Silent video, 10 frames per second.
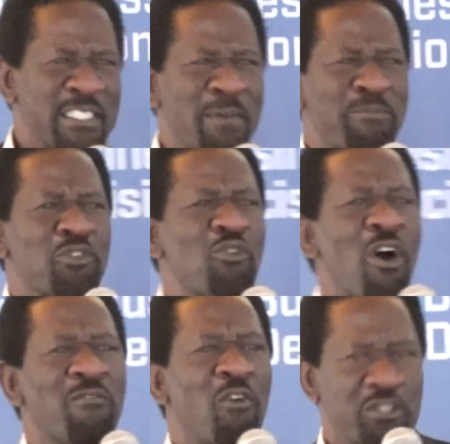something you
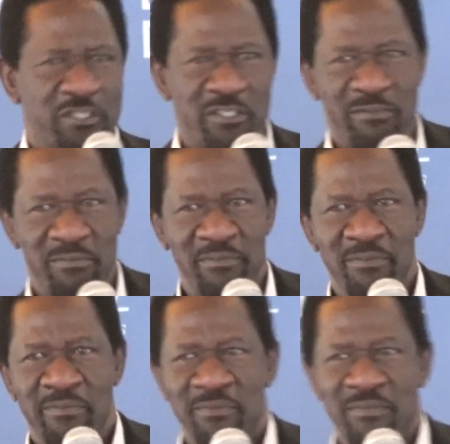have lost
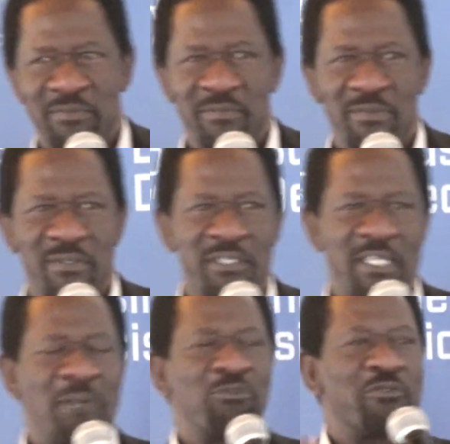in
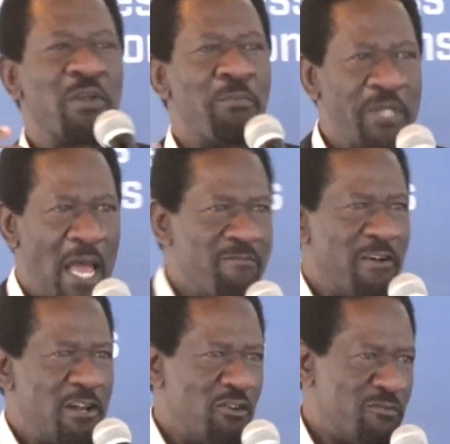terms of the time
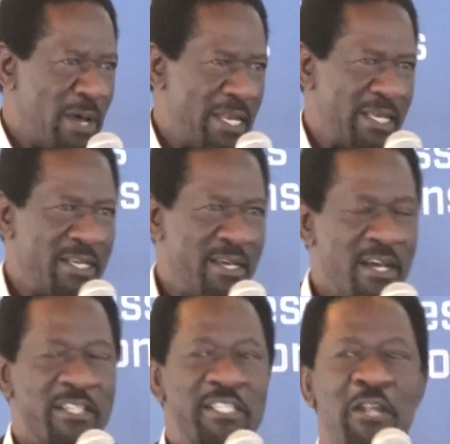value of money.
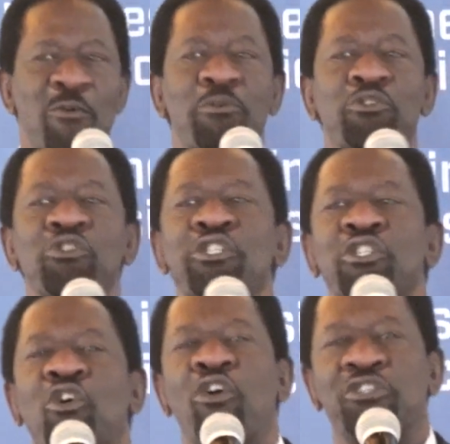There's an opportunity
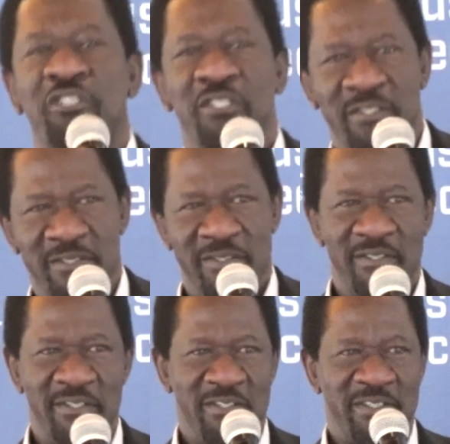cost
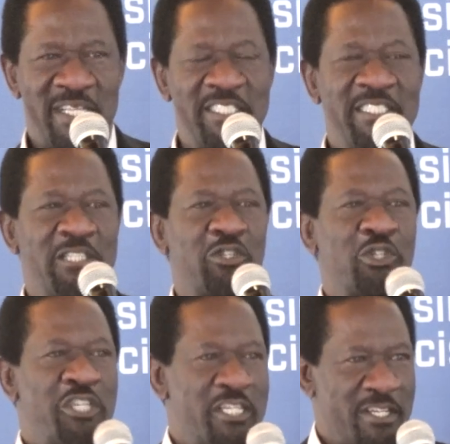that is
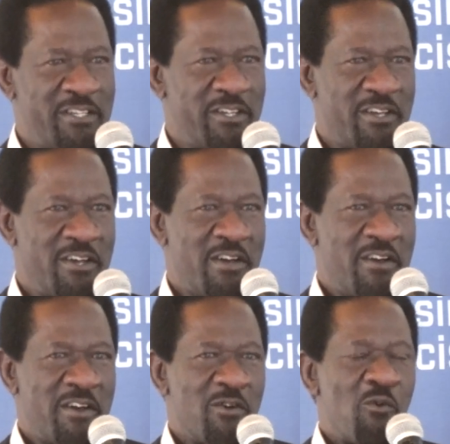associated
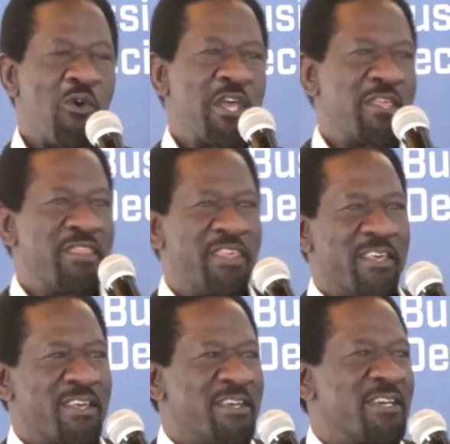with
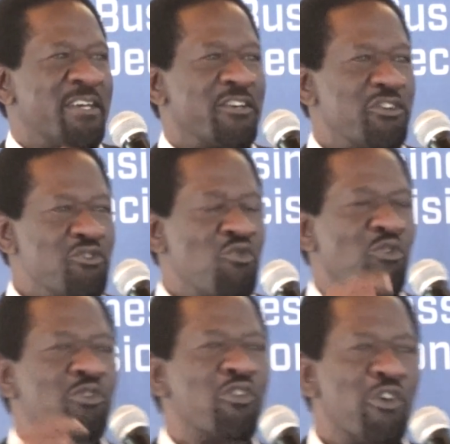
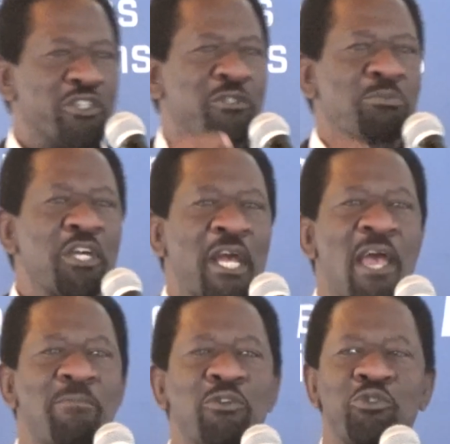you not being
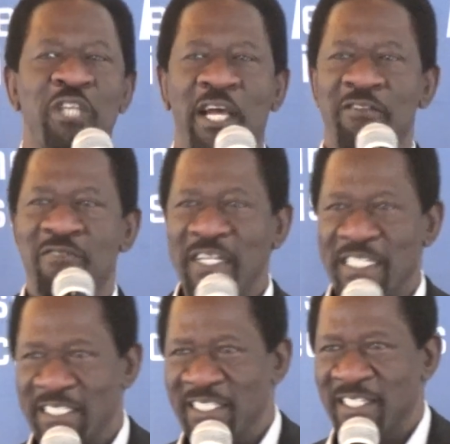able to take
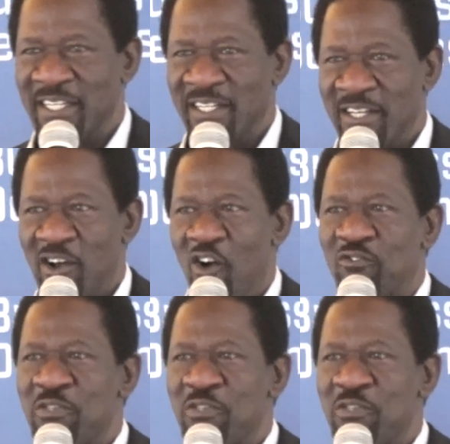advantage of